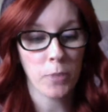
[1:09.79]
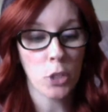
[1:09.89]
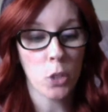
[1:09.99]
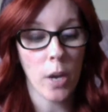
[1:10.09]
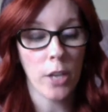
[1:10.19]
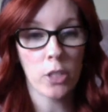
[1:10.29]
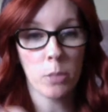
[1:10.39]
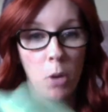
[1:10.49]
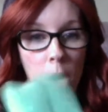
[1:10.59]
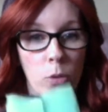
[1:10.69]
So I
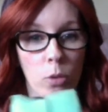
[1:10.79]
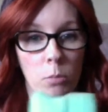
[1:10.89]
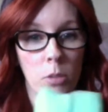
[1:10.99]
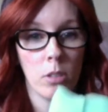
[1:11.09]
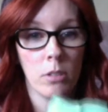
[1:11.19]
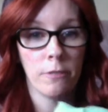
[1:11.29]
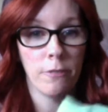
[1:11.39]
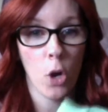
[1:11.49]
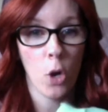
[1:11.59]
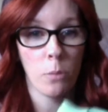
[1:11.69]
just bought normal
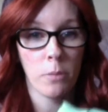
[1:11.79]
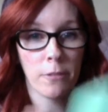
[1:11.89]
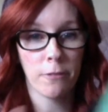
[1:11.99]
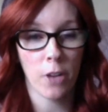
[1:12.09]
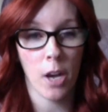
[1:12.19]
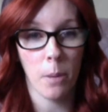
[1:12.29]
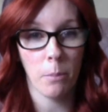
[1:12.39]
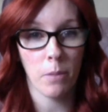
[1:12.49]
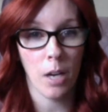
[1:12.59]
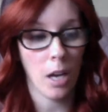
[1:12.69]
foam
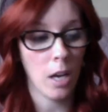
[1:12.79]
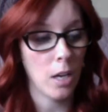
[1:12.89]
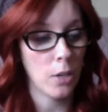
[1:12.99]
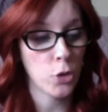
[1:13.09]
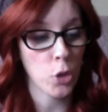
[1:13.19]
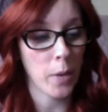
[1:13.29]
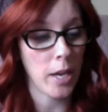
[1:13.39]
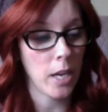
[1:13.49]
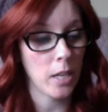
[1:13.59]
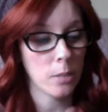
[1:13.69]
from
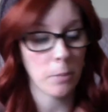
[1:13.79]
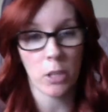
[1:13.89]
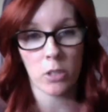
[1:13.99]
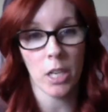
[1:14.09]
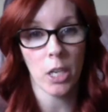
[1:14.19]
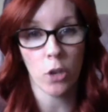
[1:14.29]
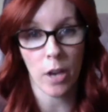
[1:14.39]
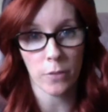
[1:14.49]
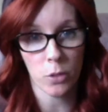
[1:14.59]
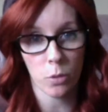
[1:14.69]
Joann's, Michael's, any
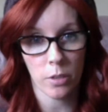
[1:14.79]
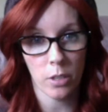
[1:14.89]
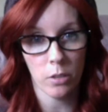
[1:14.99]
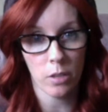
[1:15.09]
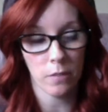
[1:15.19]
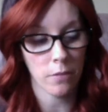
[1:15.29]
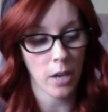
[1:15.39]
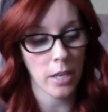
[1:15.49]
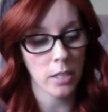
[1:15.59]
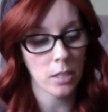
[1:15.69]
craft store that you can
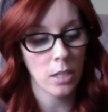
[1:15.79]
find.